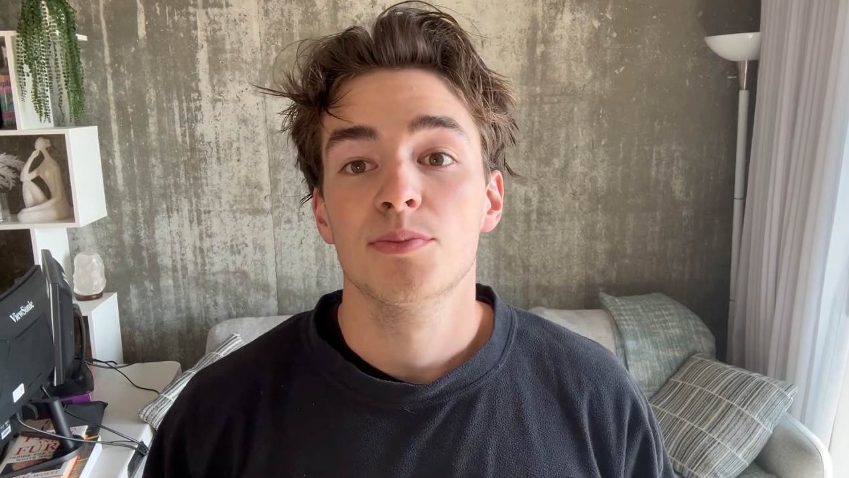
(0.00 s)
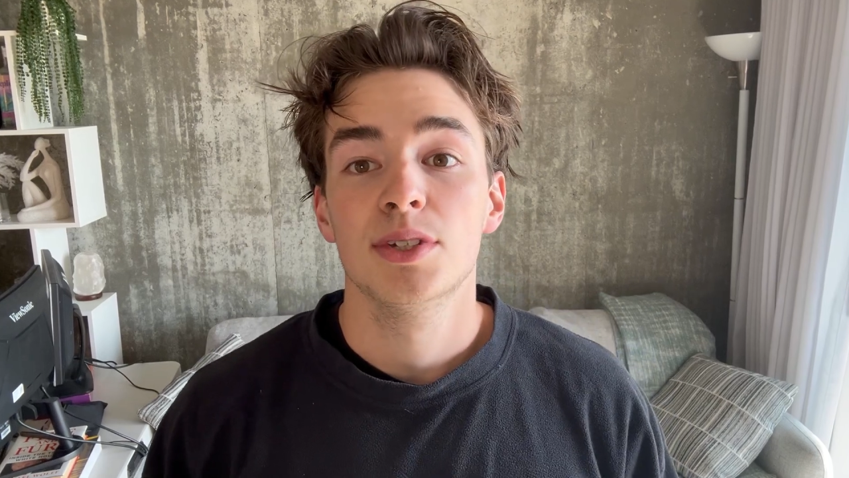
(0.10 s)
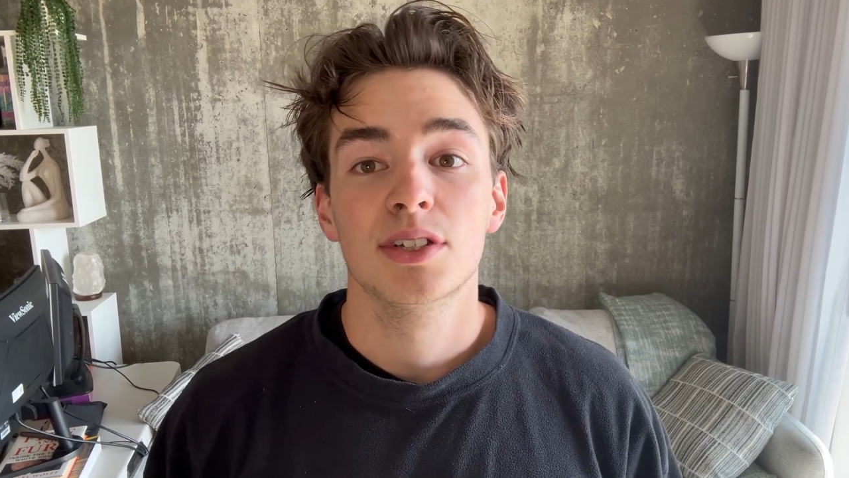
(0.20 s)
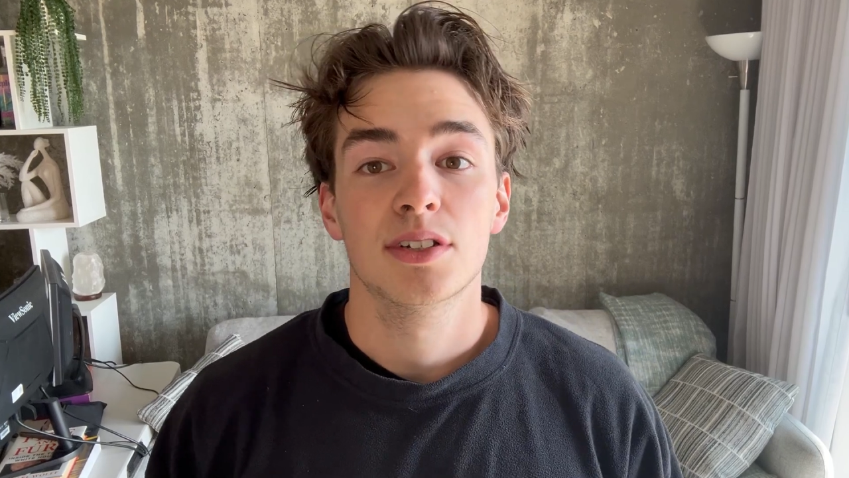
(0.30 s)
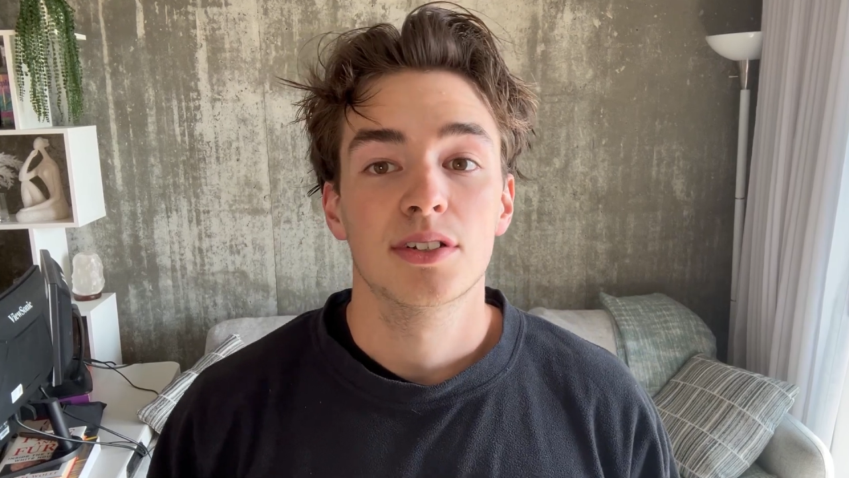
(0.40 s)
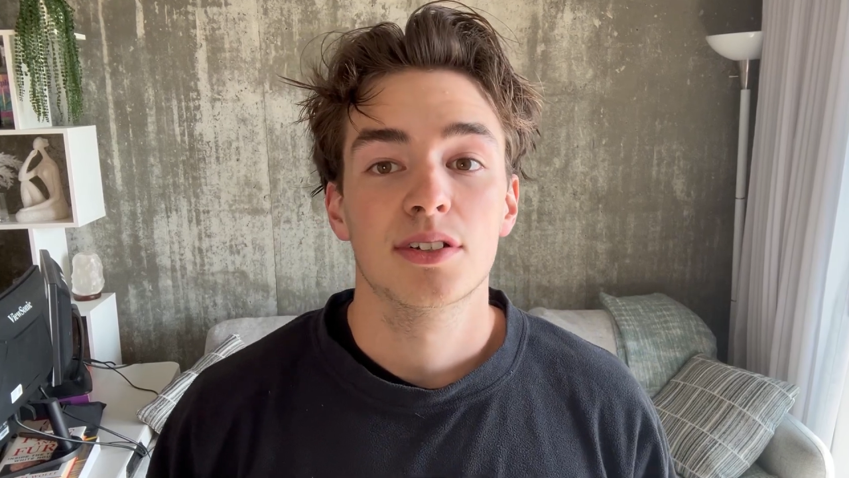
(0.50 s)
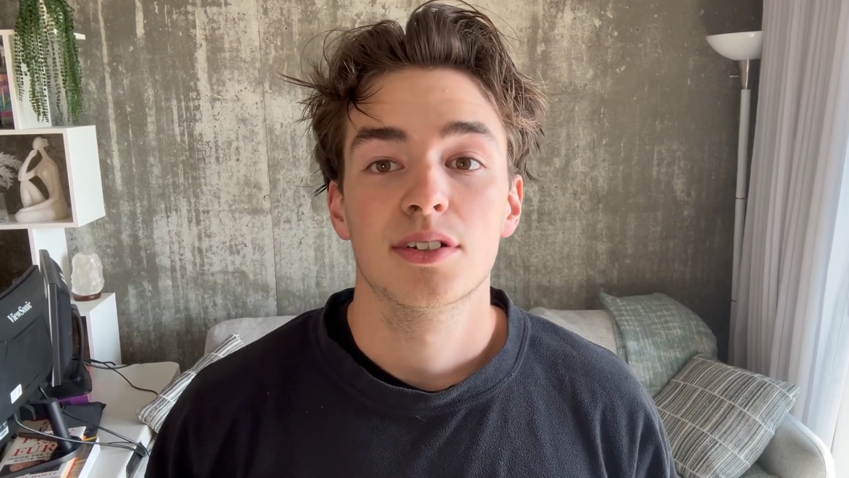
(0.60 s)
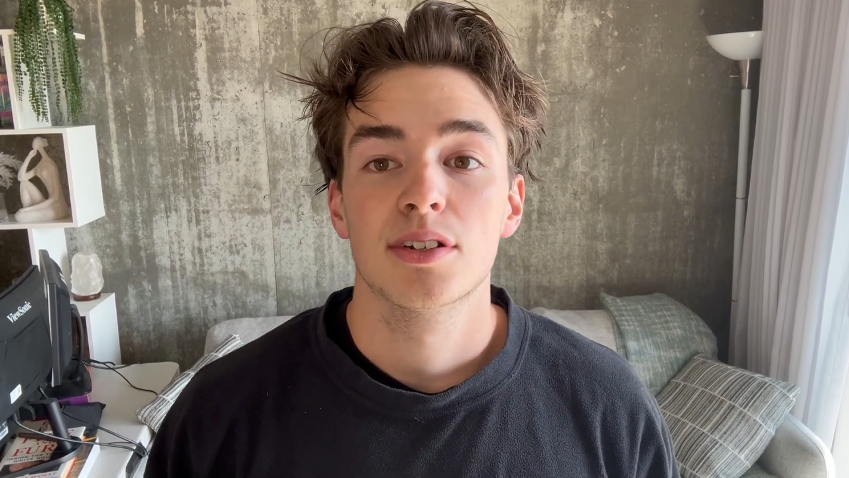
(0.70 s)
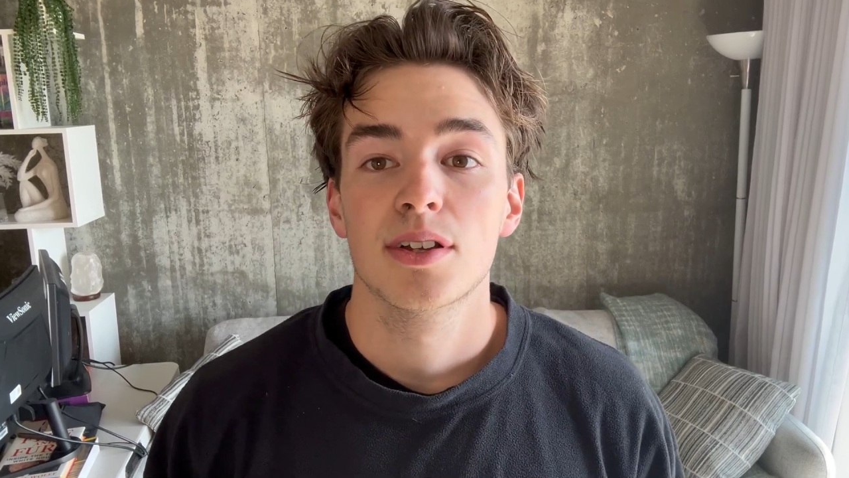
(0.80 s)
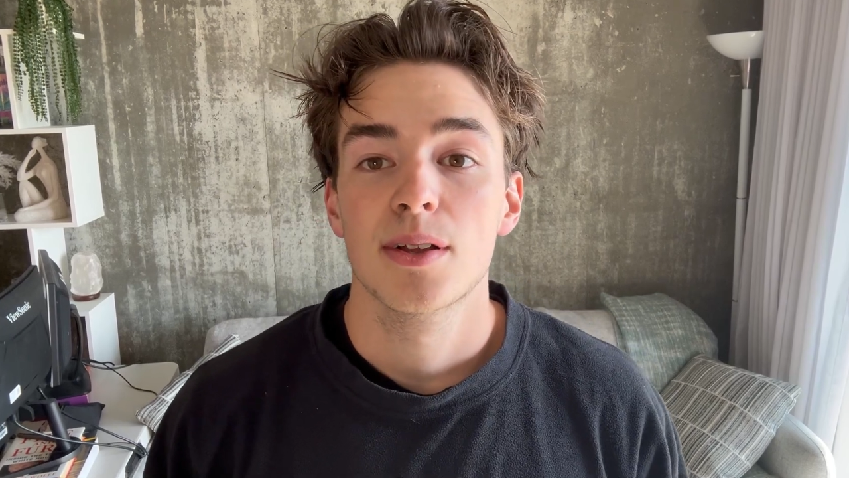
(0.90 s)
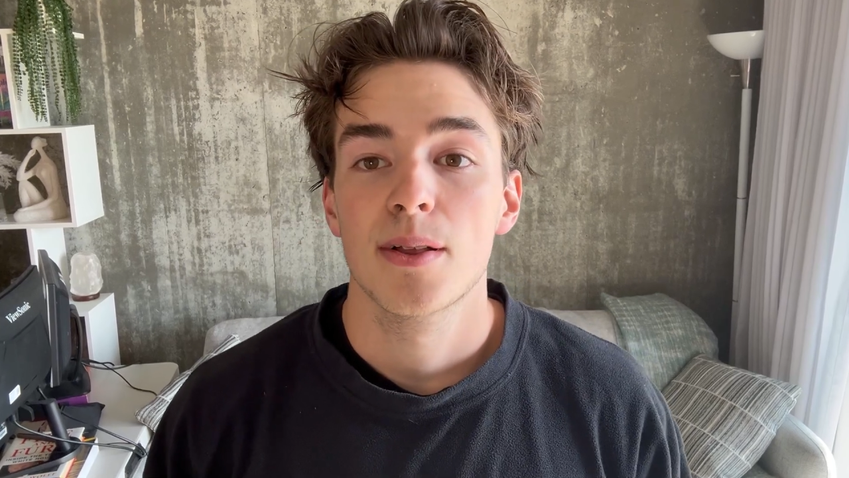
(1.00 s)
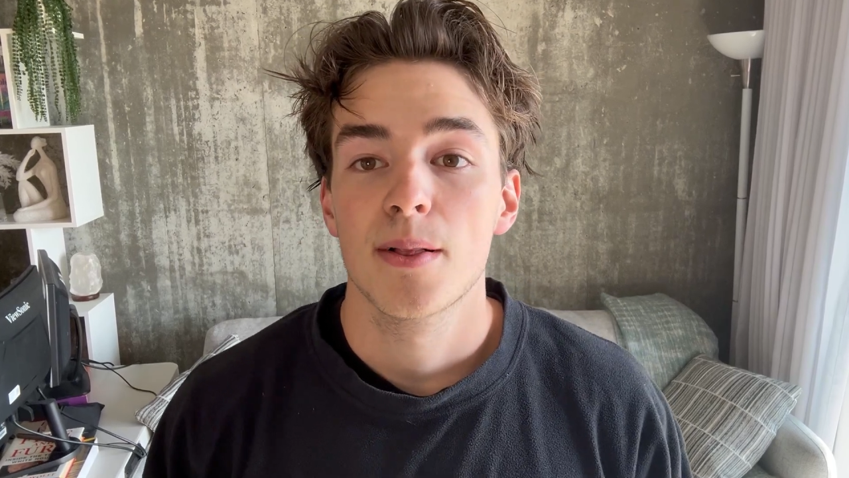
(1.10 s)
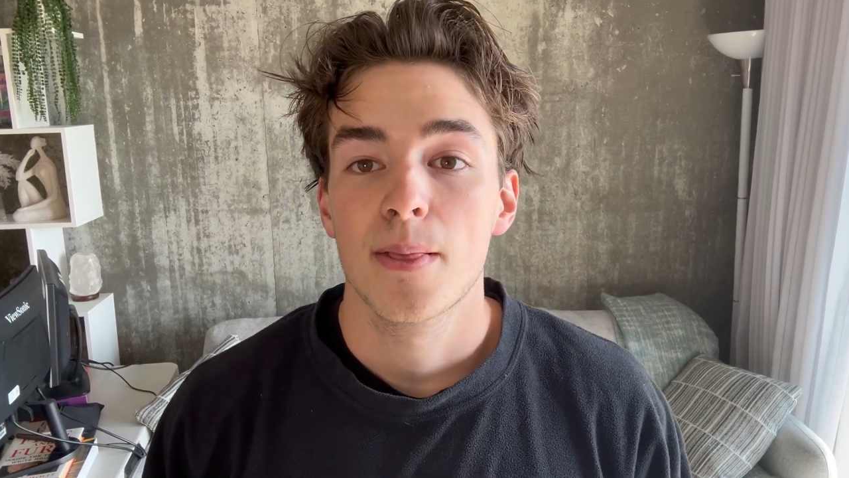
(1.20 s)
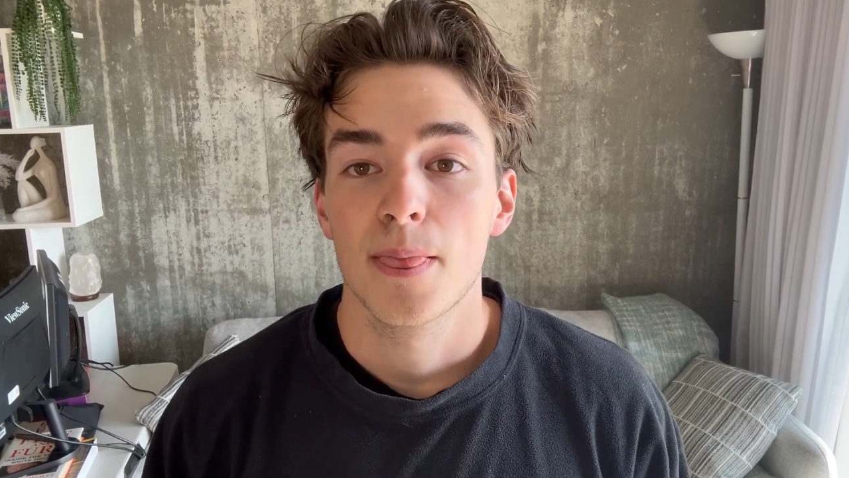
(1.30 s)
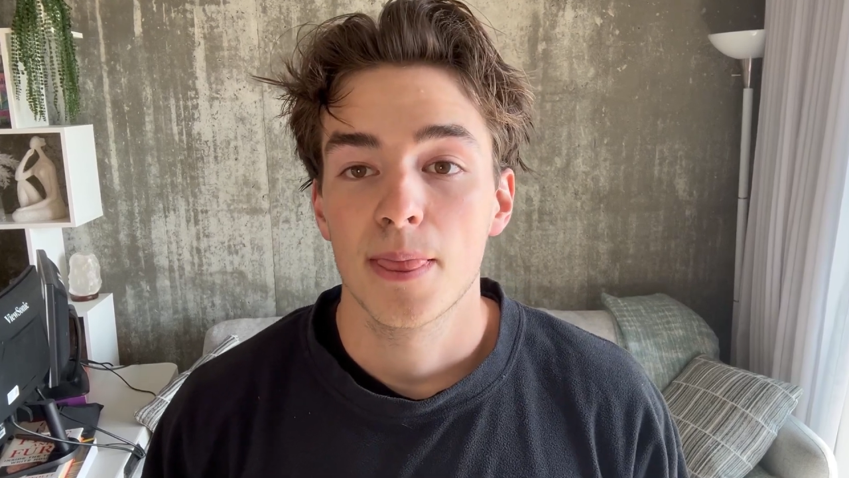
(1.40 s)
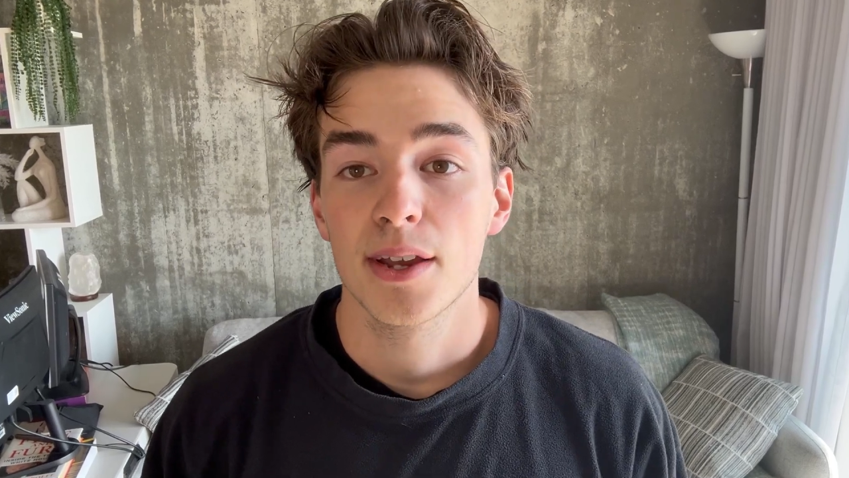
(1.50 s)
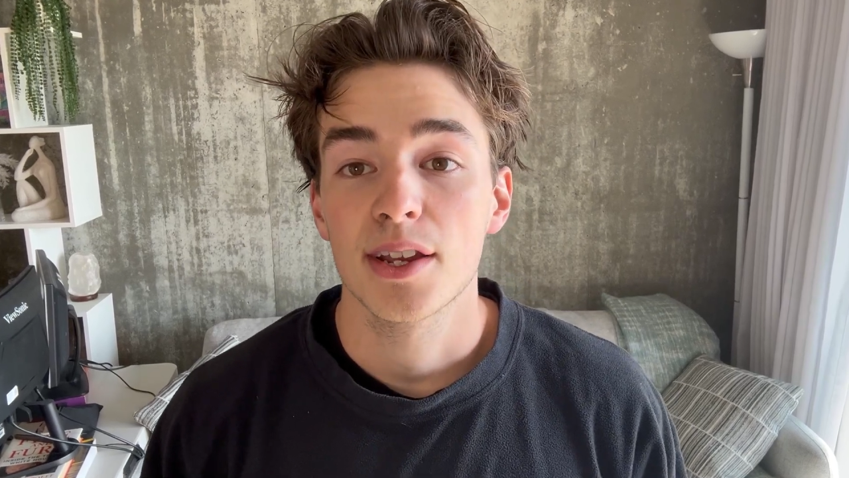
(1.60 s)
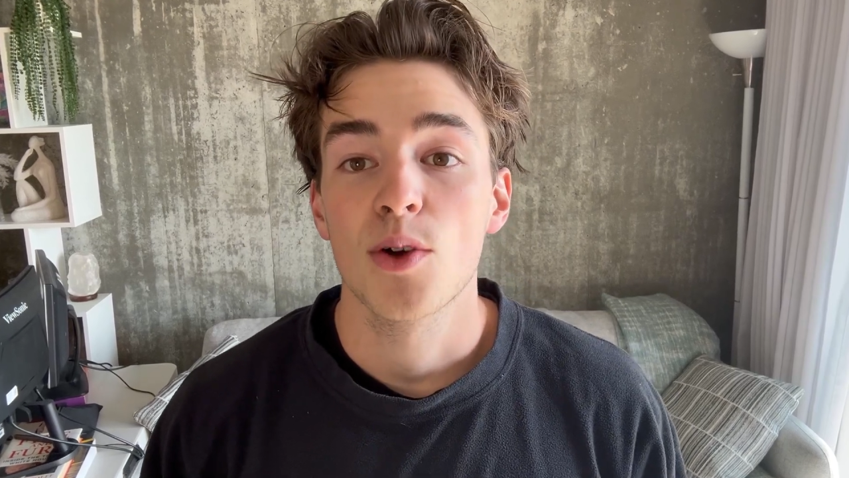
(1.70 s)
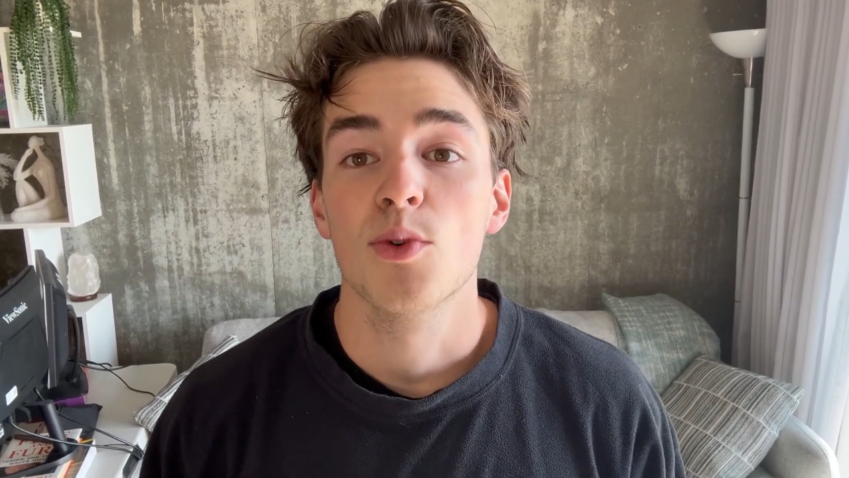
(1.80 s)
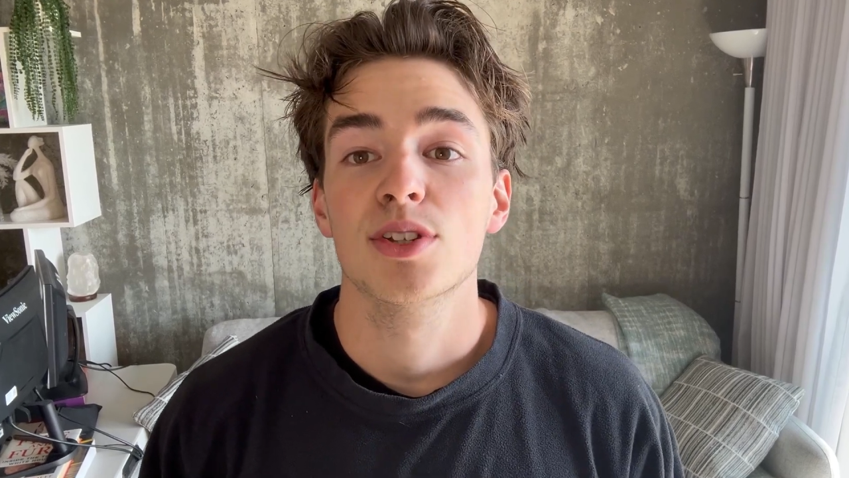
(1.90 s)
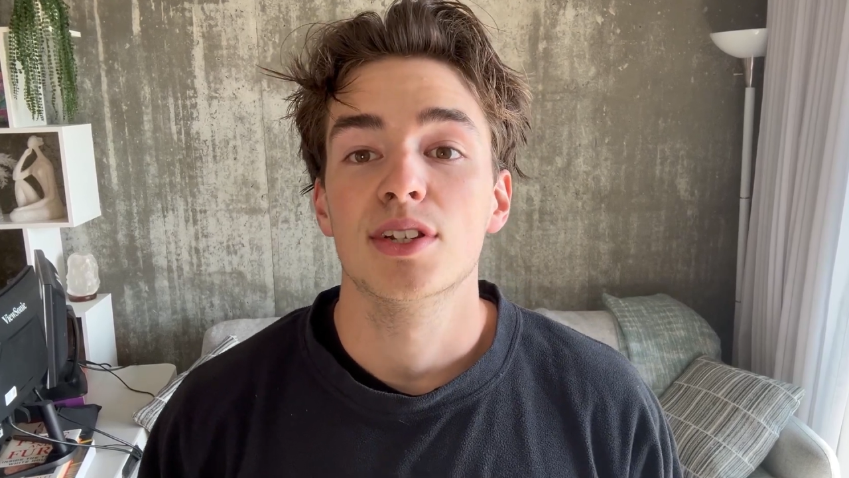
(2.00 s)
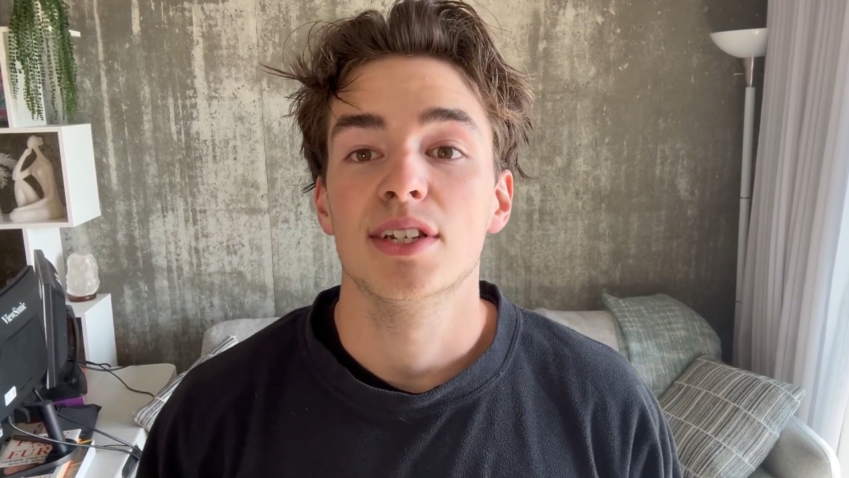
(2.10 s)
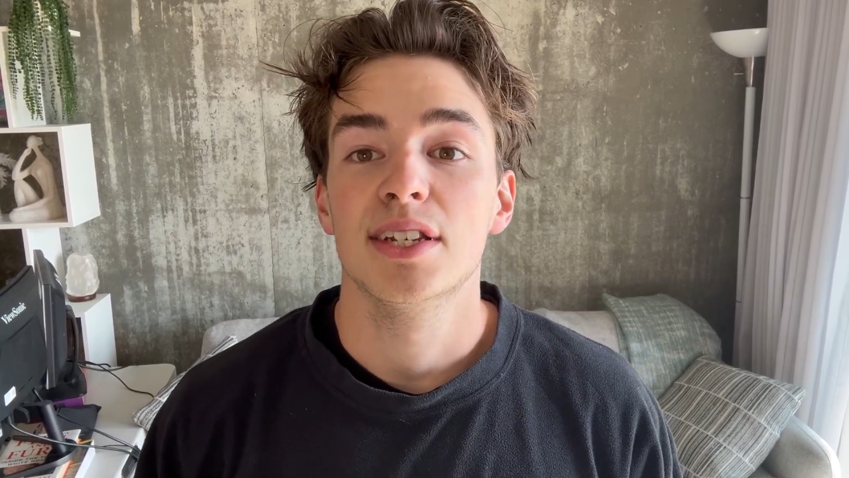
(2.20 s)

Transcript: me like I was an